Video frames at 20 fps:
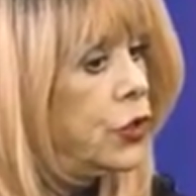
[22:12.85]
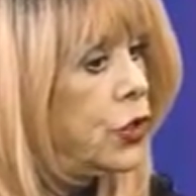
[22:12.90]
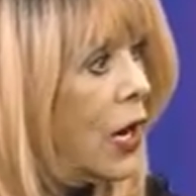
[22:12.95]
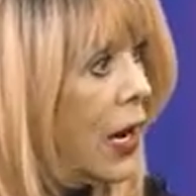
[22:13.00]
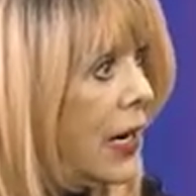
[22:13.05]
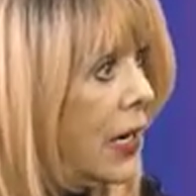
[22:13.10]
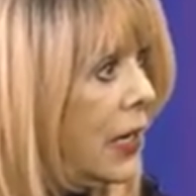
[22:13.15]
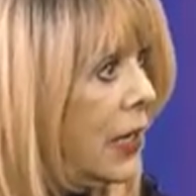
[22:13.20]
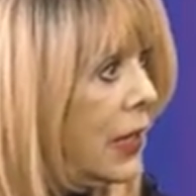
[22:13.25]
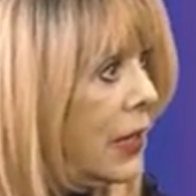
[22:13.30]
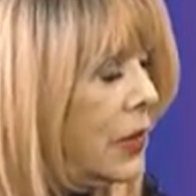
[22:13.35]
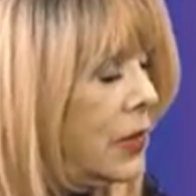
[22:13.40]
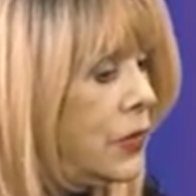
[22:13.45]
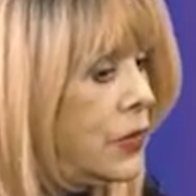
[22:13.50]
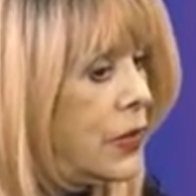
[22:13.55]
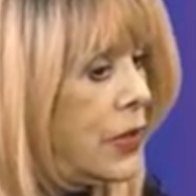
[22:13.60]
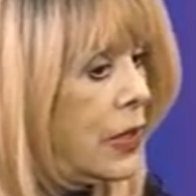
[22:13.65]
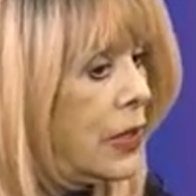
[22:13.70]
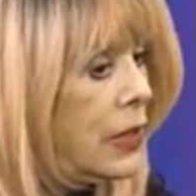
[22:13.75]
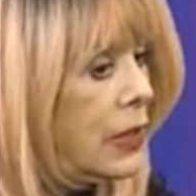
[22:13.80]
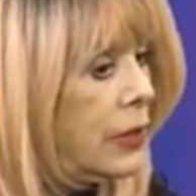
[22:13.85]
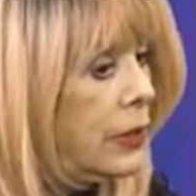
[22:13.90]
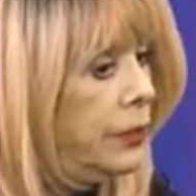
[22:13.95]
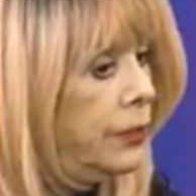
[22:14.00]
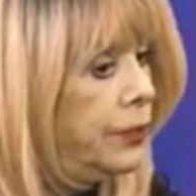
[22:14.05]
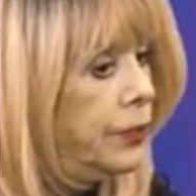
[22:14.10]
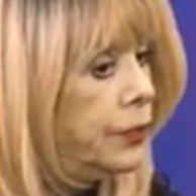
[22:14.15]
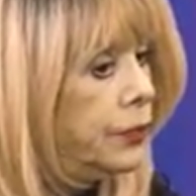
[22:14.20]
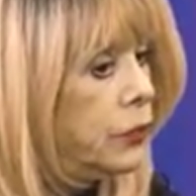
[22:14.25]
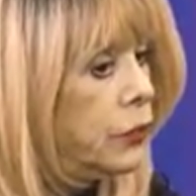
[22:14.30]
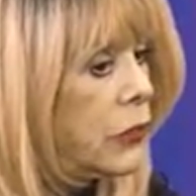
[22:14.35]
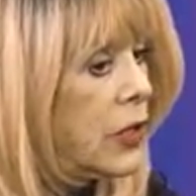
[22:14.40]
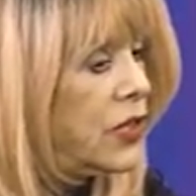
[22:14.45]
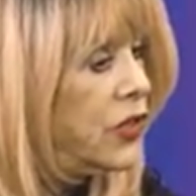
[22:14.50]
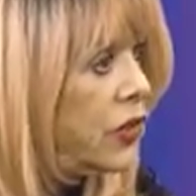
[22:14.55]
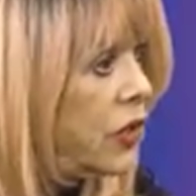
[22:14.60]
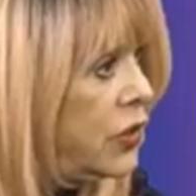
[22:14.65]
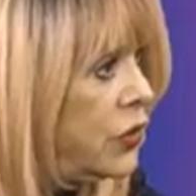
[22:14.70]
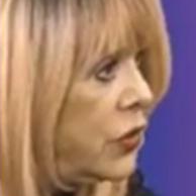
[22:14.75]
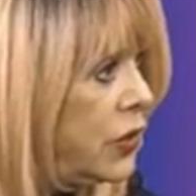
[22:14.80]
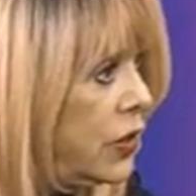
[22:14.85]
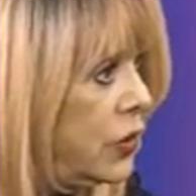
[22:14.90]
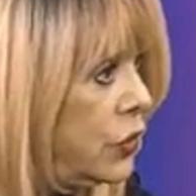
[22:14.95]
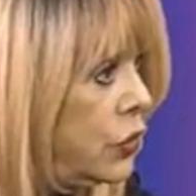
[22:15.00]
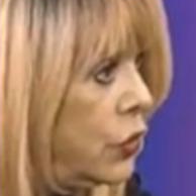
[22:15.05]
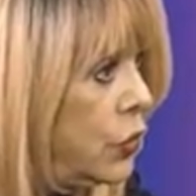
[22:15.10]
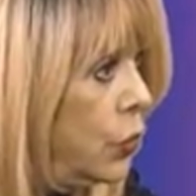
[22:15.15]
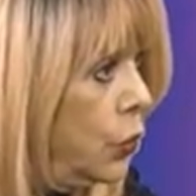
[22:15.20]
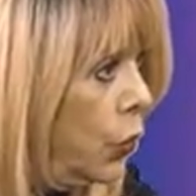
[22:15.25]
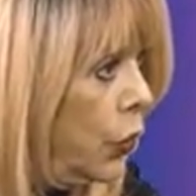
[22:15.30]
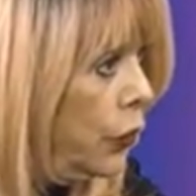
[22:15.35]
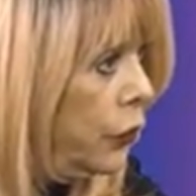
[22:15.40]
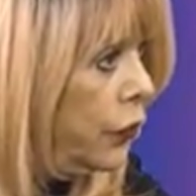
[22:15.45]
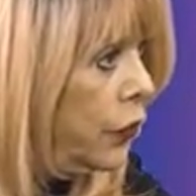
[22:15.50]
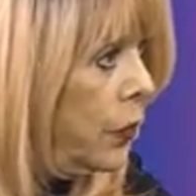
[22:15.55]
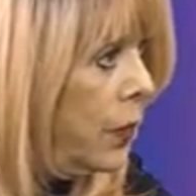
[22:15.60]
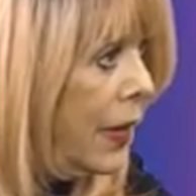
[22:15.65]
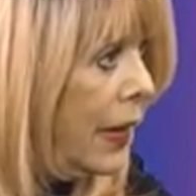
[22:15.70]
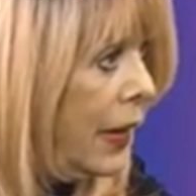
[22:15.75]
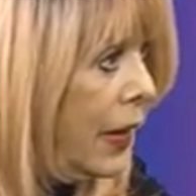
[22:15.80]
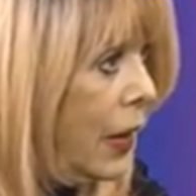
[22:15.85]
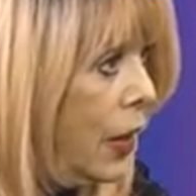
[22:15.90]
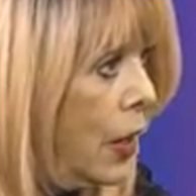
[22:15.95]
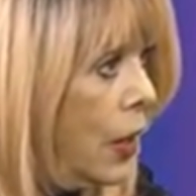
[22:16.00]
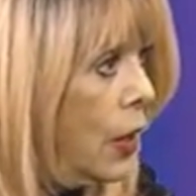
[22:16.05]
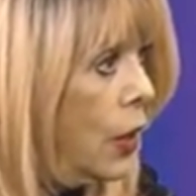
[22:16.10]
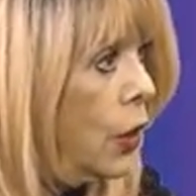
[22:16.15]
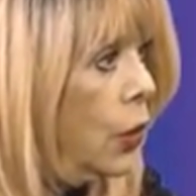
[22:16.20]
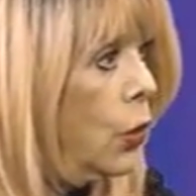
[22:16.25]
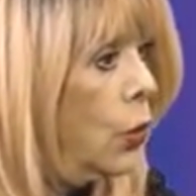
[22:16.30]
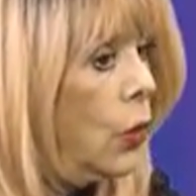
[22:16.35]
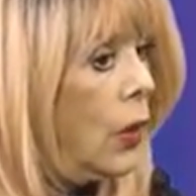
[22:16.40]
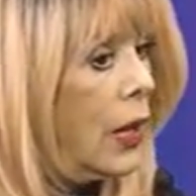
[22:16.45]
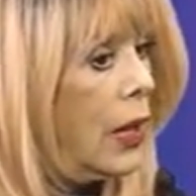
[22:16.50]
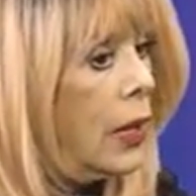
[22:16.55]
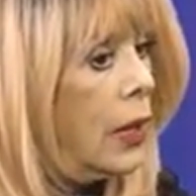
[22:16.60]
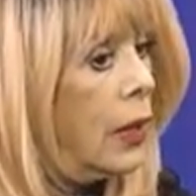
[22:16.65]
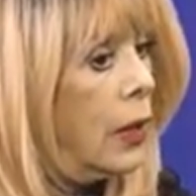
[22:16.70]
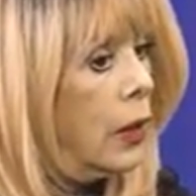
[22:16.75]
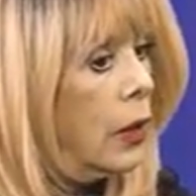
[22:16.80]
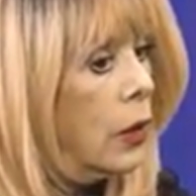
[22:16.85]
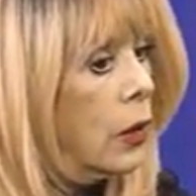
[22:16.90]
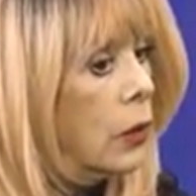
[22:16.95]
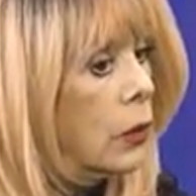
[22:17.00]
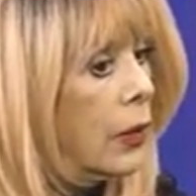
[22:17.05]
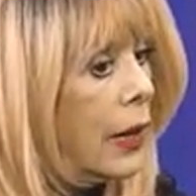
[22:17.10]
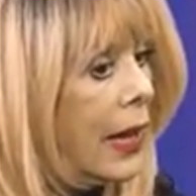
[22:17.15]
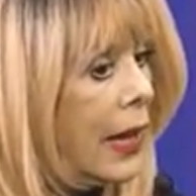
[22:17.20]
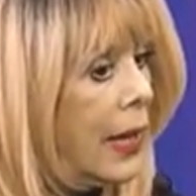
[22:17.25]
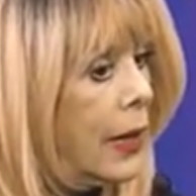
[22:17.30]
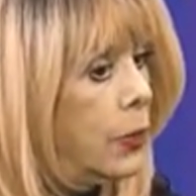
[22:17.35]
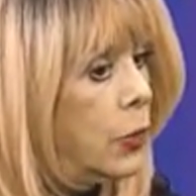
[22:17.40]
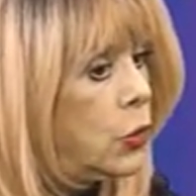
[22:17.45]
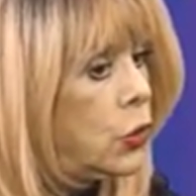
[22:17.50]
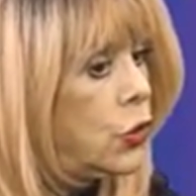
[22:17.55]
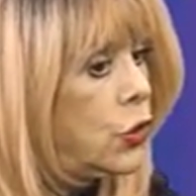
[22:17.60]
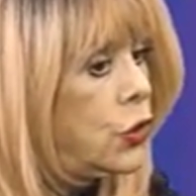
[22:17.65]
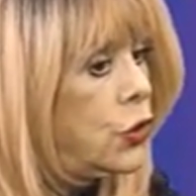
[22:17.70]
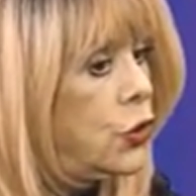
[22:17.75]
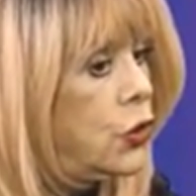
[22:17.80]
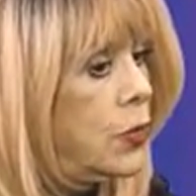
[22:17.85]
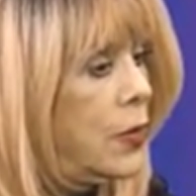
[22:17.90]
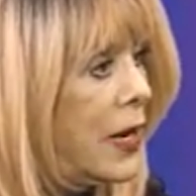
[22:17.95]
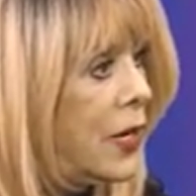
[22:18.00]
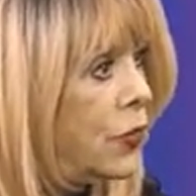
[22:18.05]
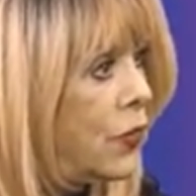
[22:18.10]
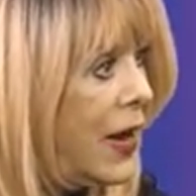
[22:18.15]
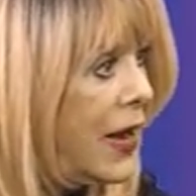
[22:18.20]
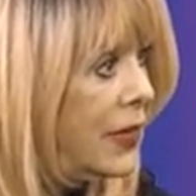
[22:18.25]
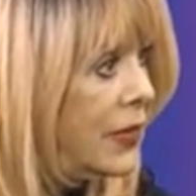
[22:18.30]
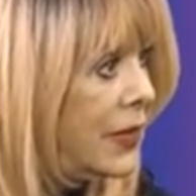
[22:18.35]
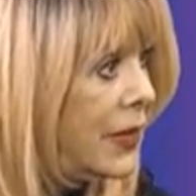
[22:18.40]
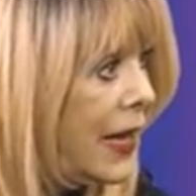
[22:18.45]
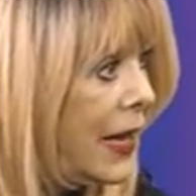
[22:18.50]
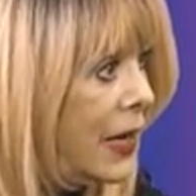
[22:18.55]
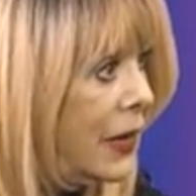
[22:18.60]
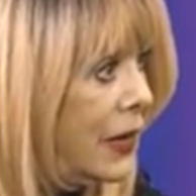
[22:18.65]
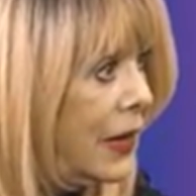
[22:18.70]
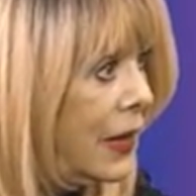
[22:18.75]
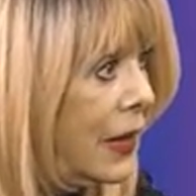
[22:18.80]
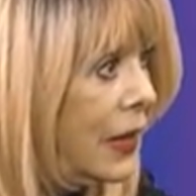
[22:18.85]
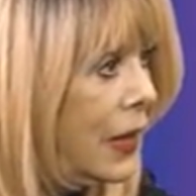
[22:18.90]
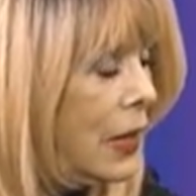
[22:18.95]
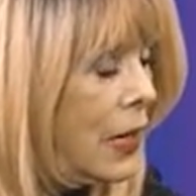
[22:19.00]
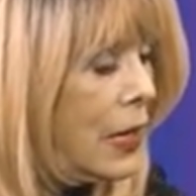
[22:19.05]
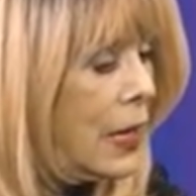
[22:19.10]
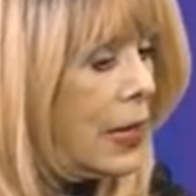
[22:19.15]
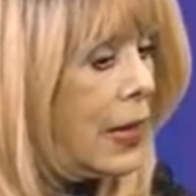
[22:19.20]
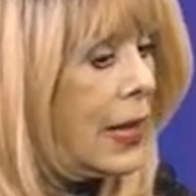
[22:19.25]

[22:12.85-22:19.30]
Chinese assistants who work for me who are able to do my translating,